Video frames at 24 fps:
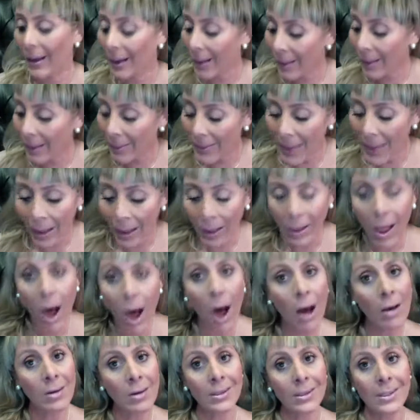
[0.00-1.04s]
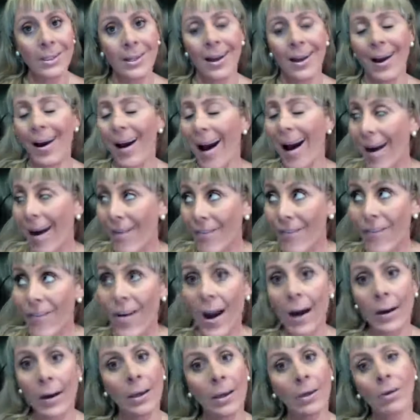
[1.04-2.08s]
The lungs are
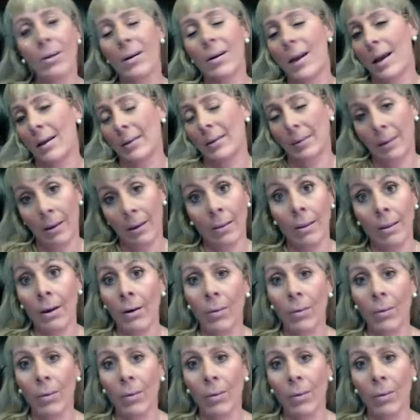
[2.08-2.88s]
very connected